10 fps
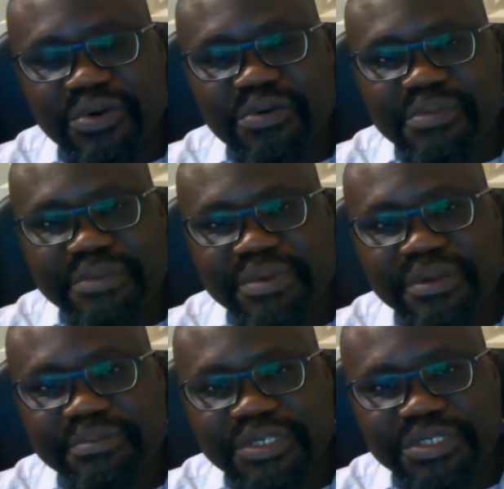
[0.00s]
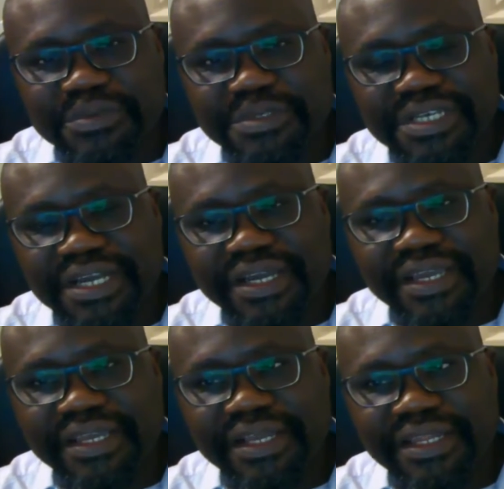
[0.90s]
oh, my blood pressure was
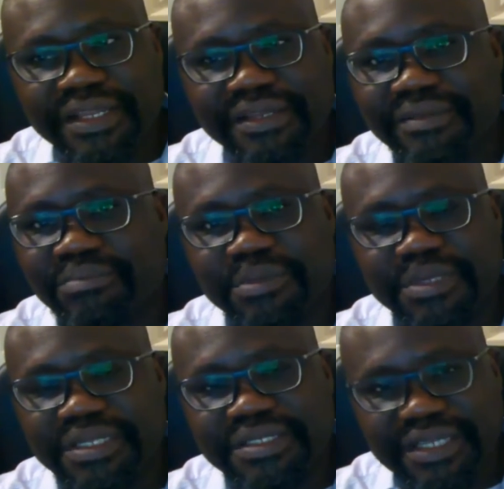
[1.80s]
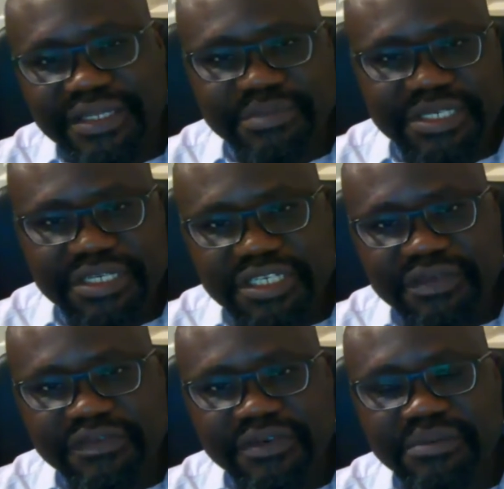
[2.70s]
high, and then maybe they start
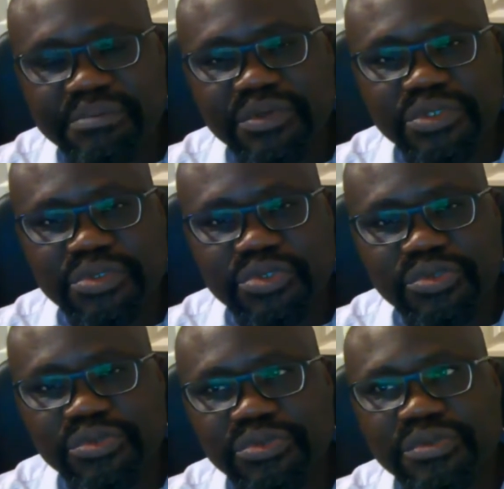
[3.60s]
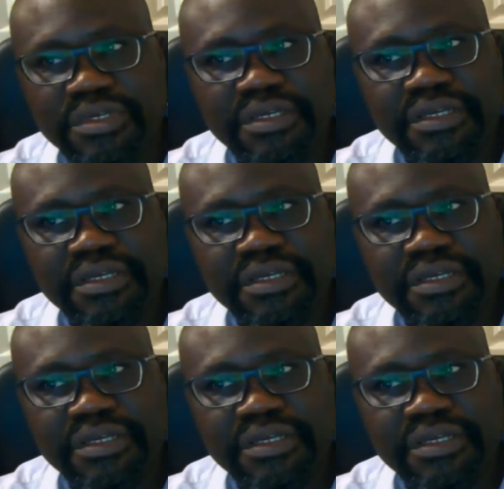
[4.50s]
medication for a month or two.